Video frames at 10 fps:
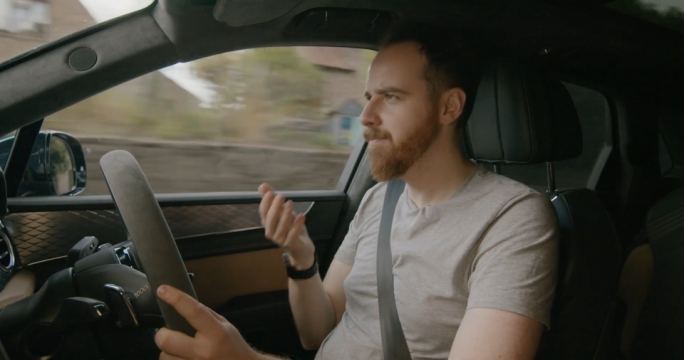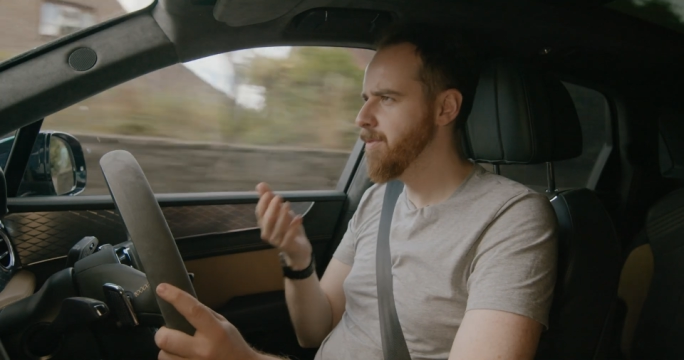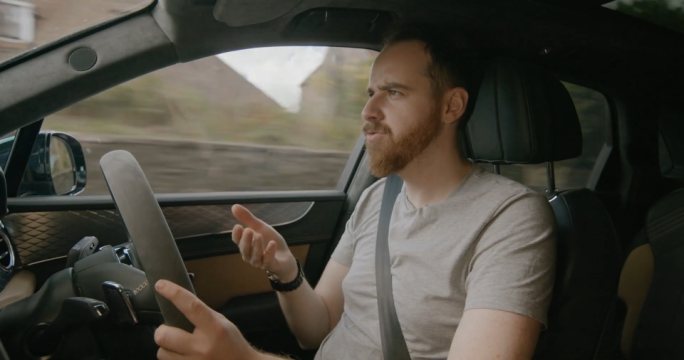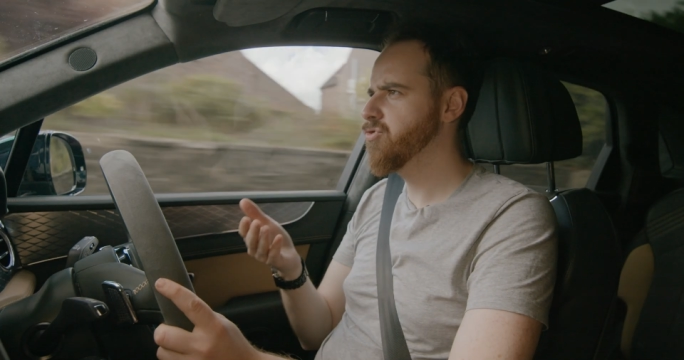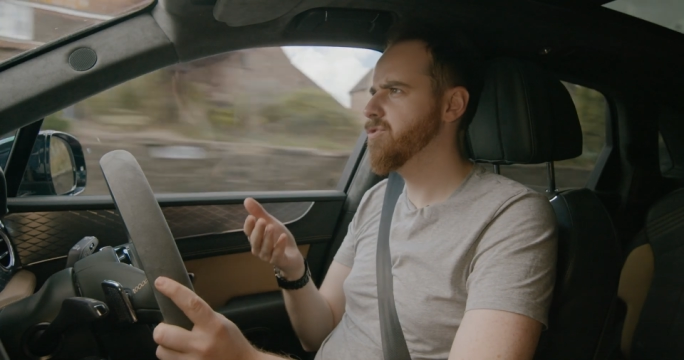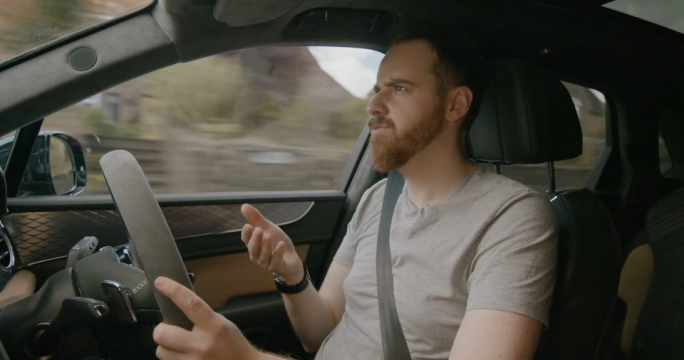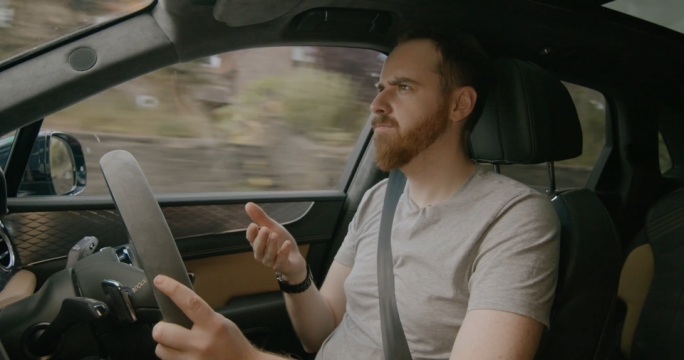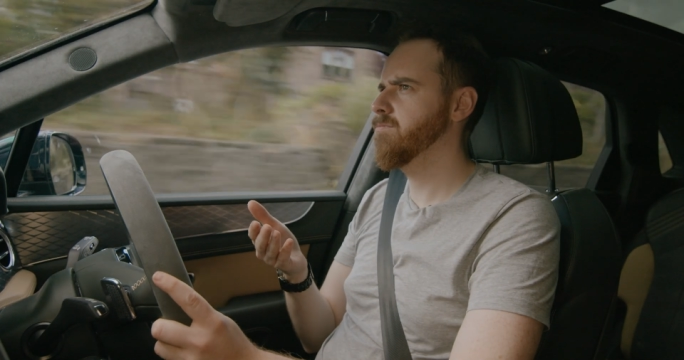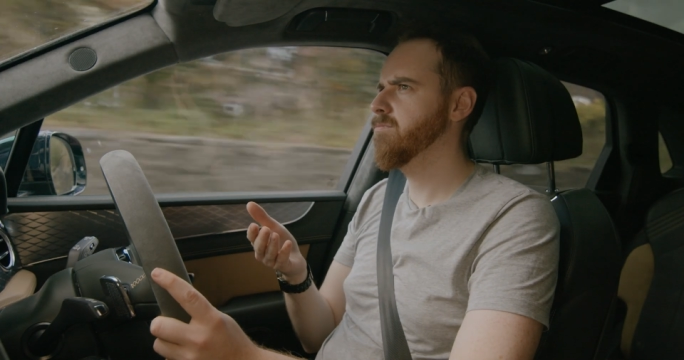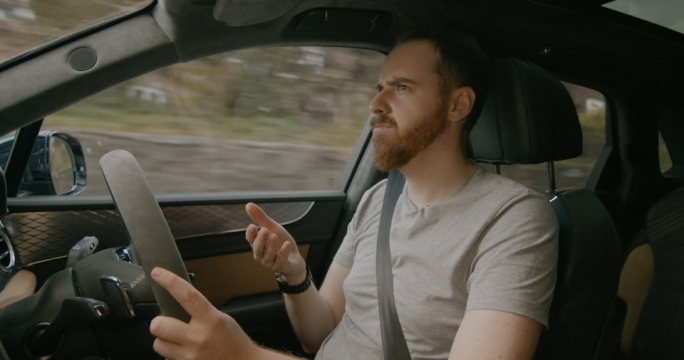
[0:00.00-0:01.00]
most
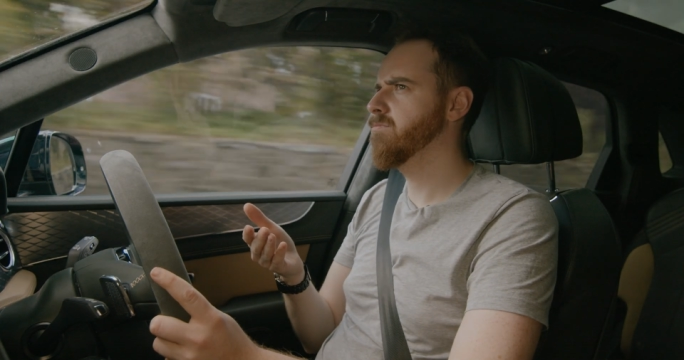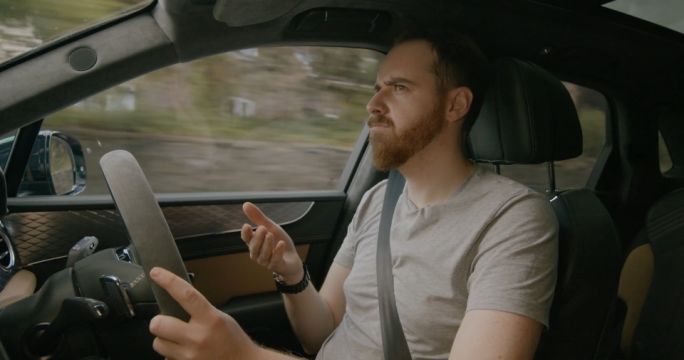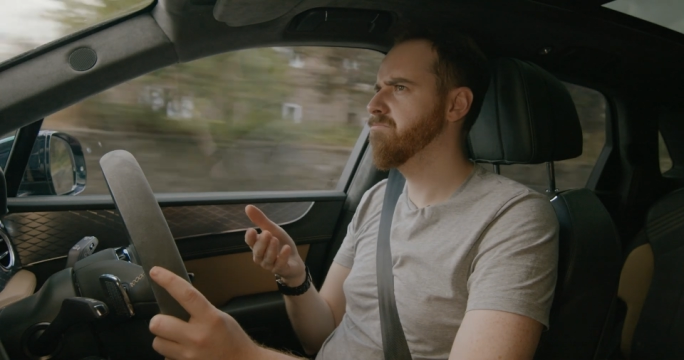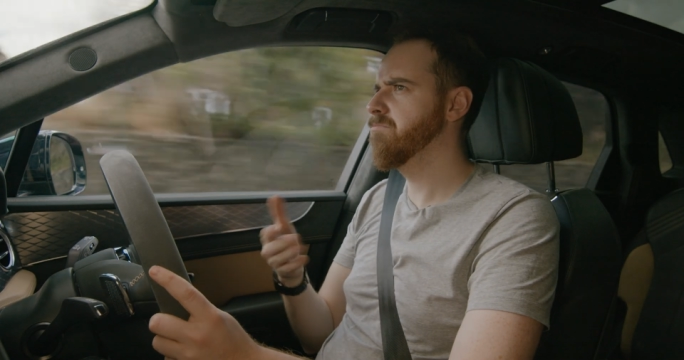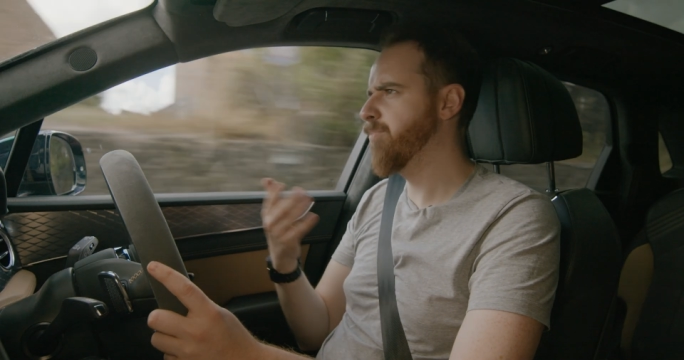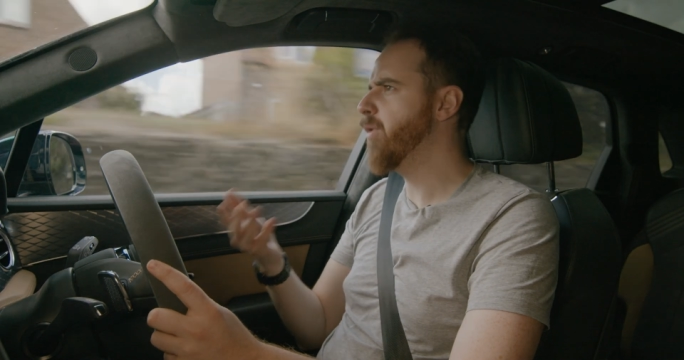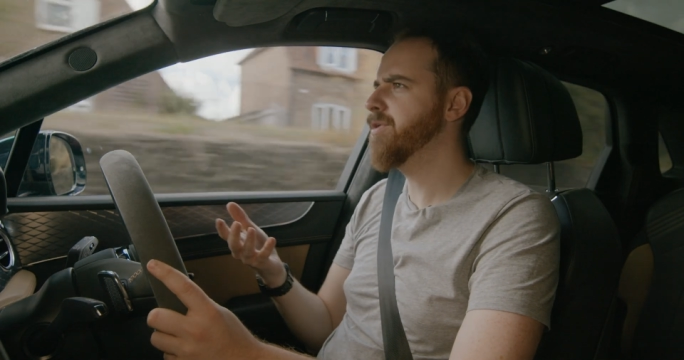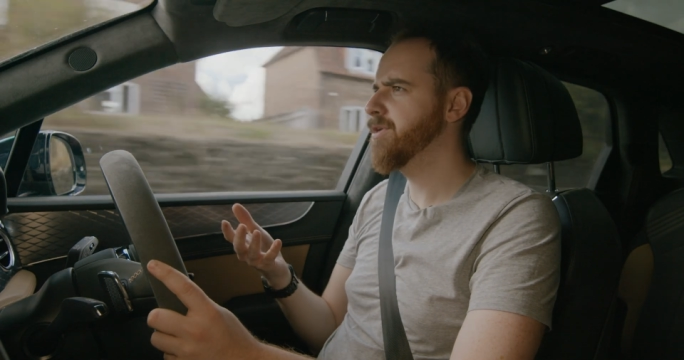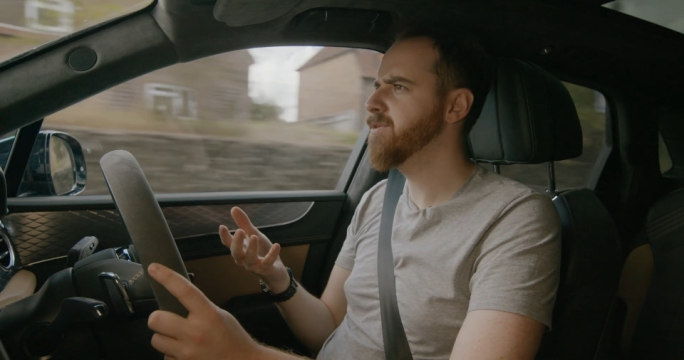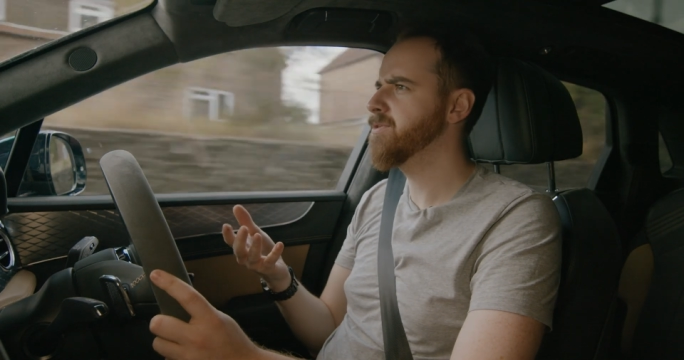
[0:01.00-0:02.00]

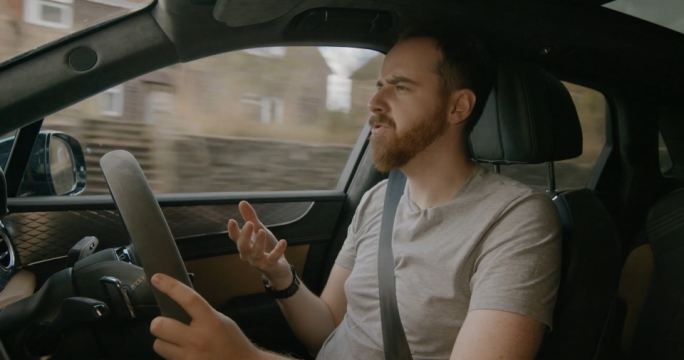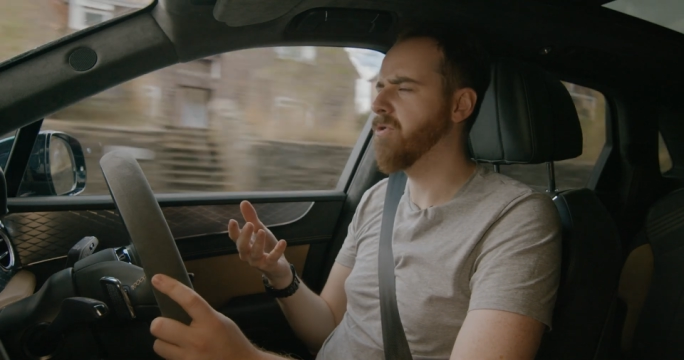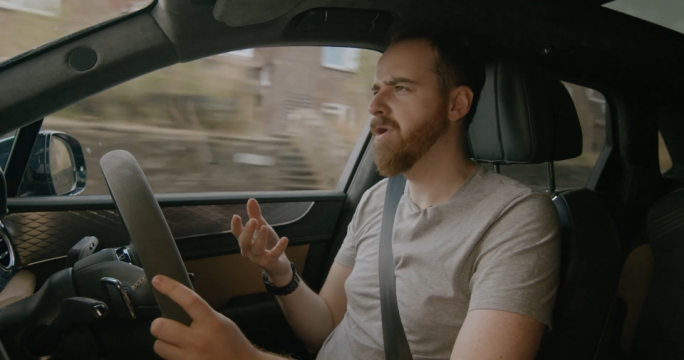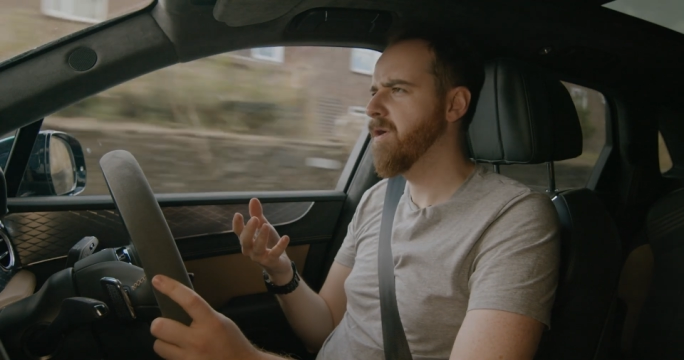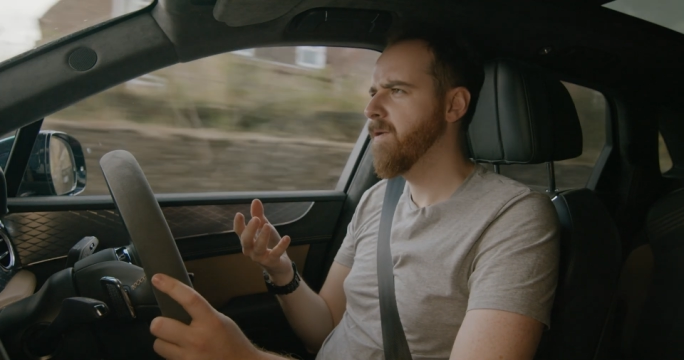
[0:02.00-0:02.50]
bonkers or